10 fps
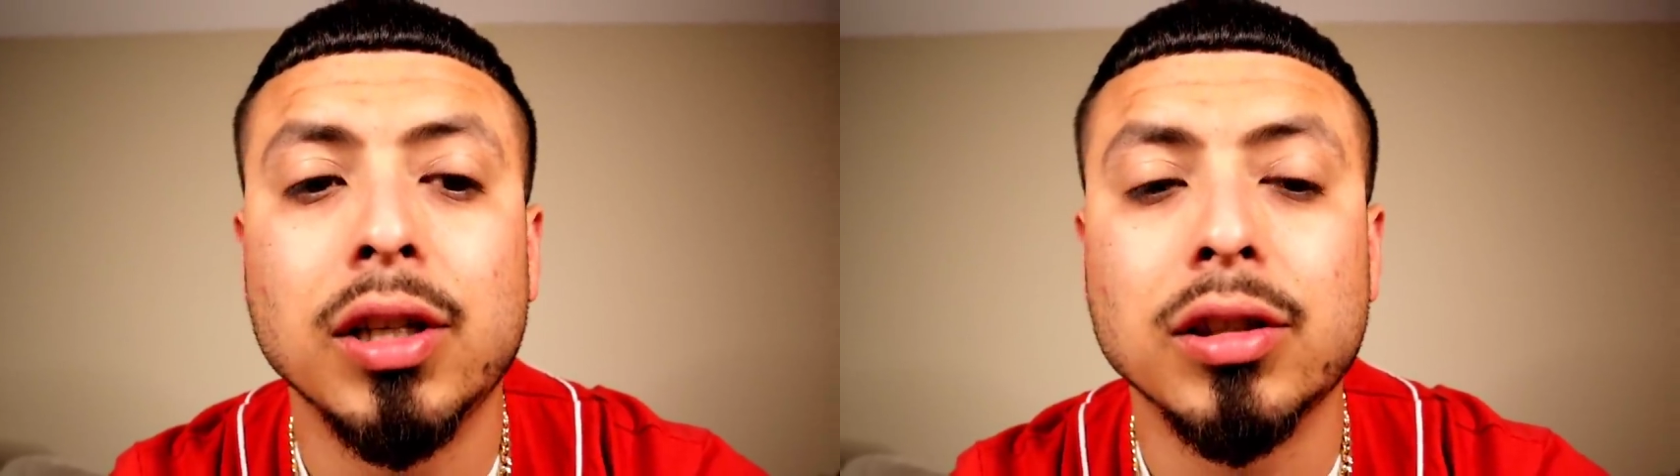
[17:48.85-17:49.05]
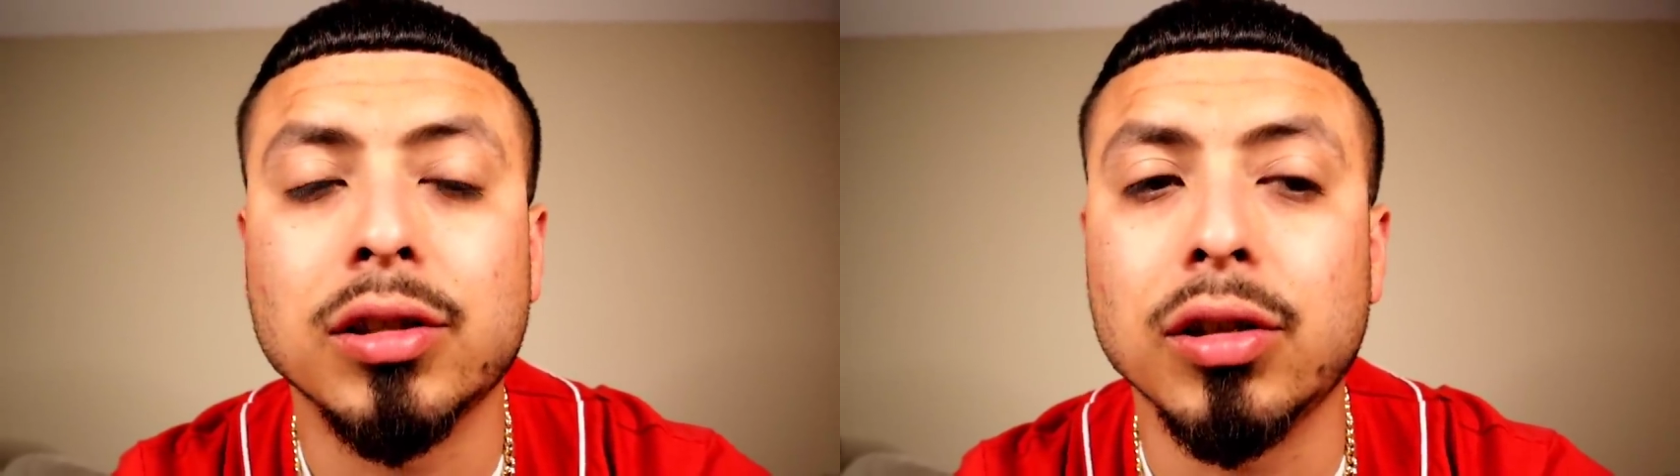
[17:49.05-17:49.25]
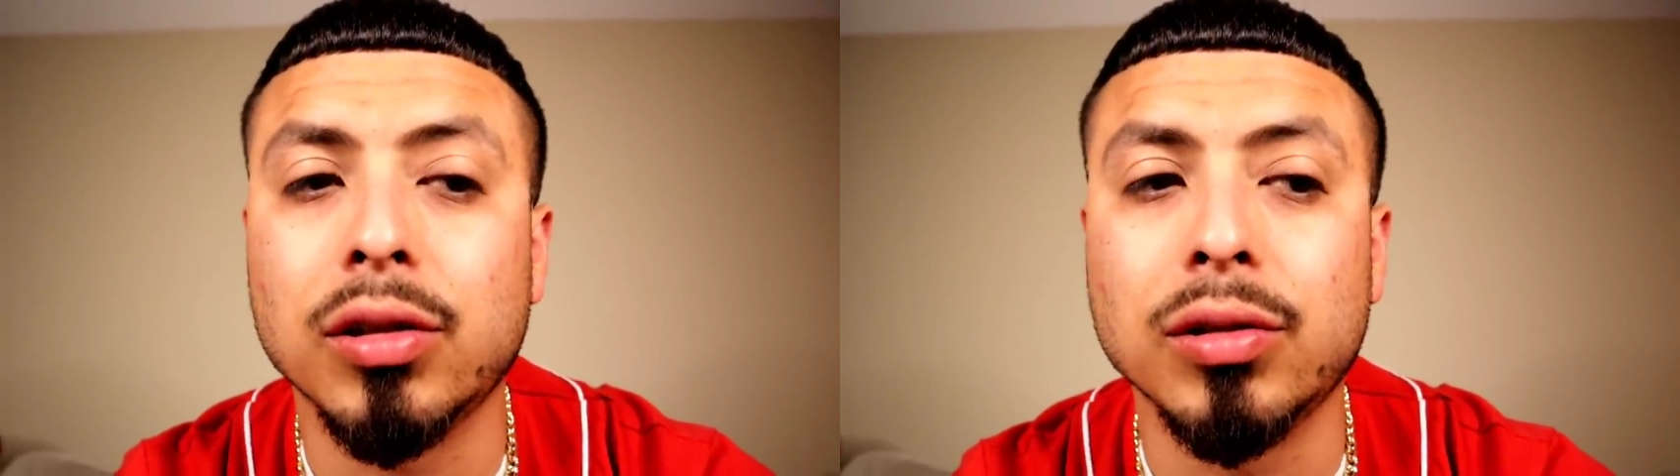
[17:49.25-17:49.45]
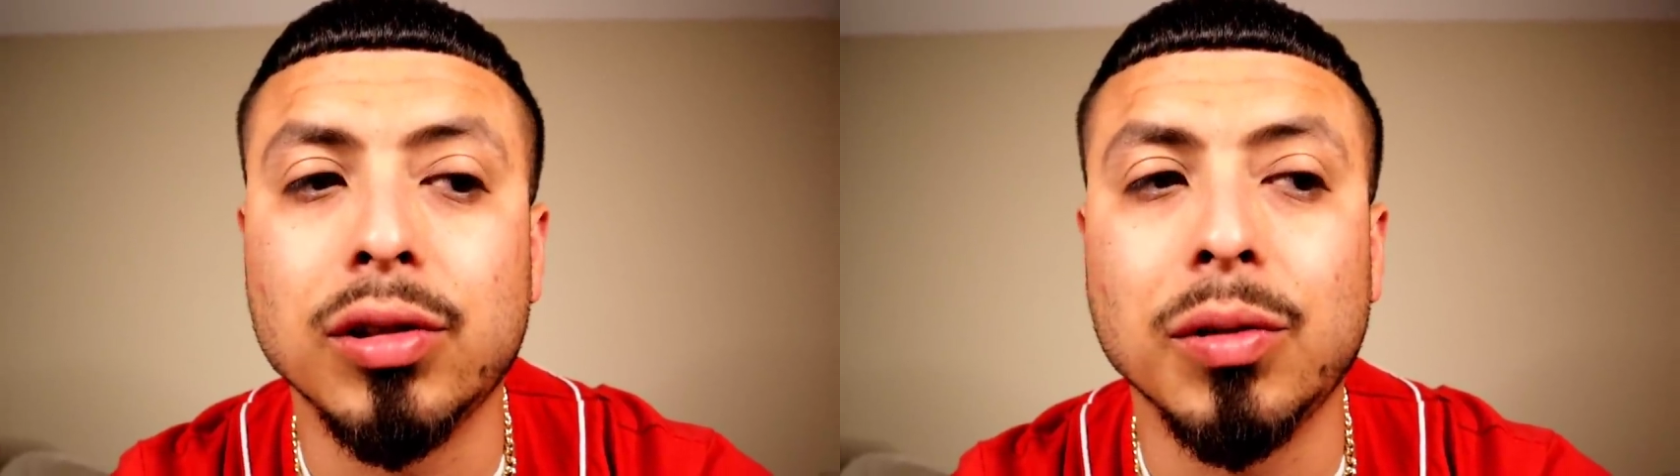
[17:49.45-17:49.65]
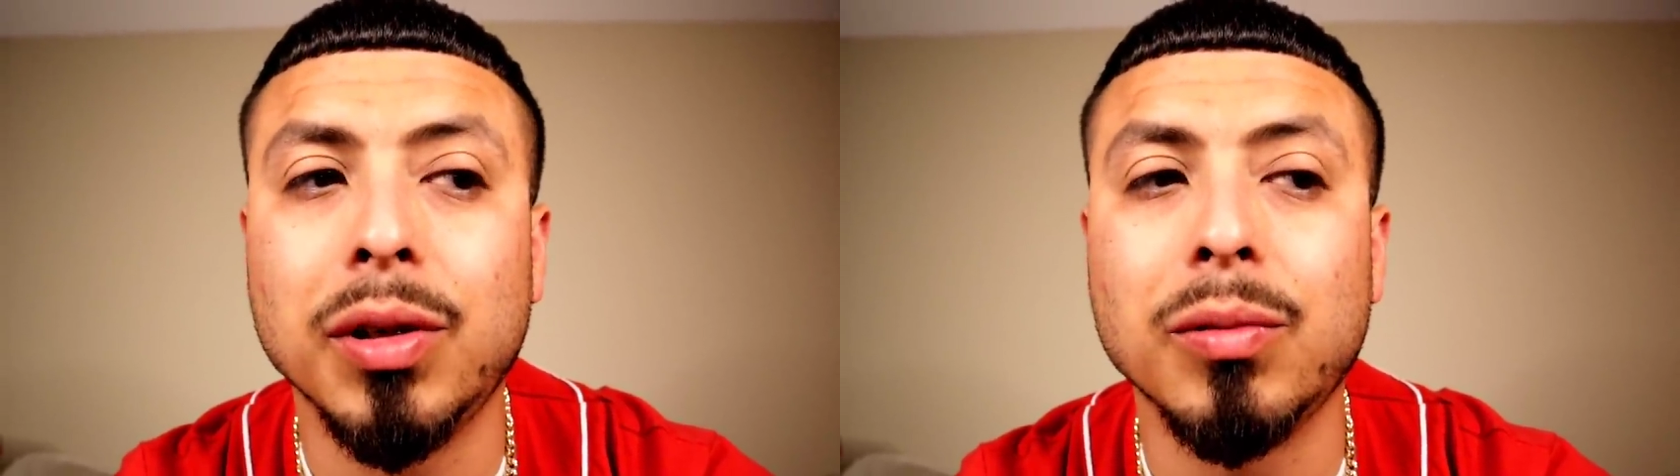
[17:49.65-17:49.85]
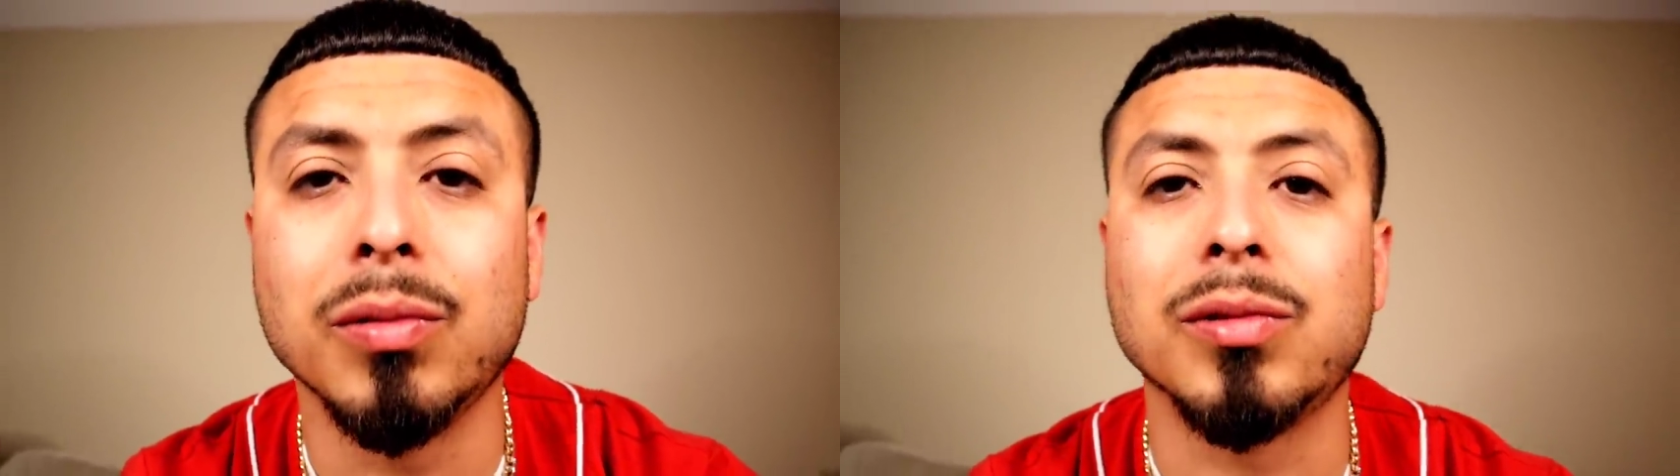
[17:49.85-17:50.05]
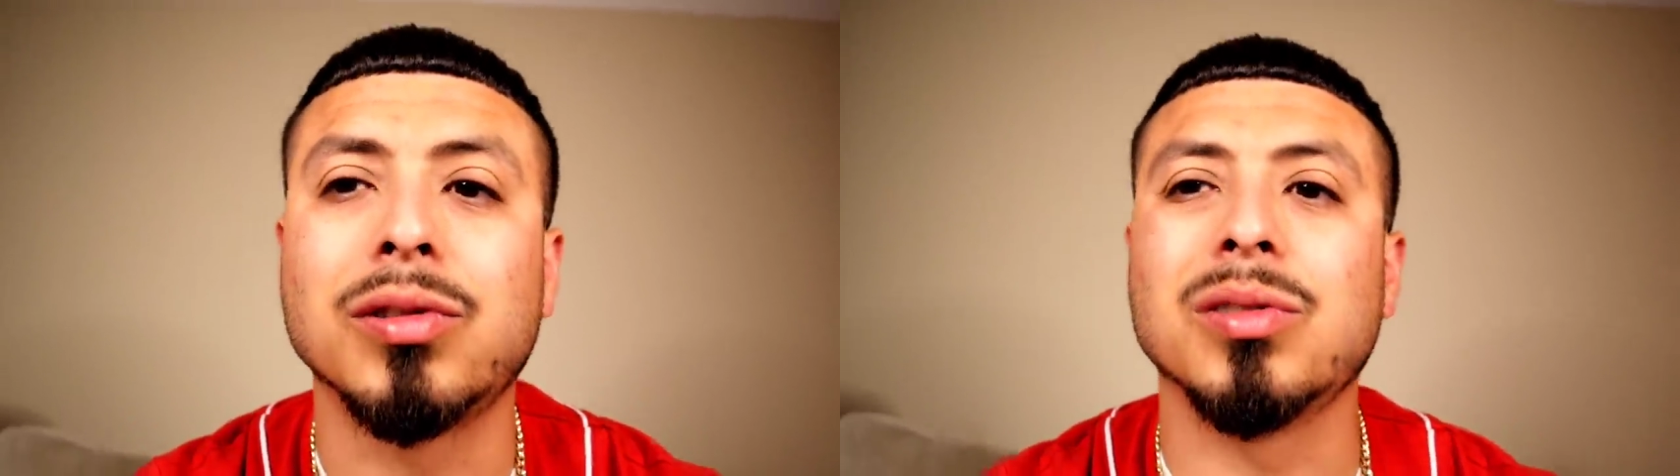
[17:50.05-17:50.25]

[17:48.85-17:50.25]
So don't be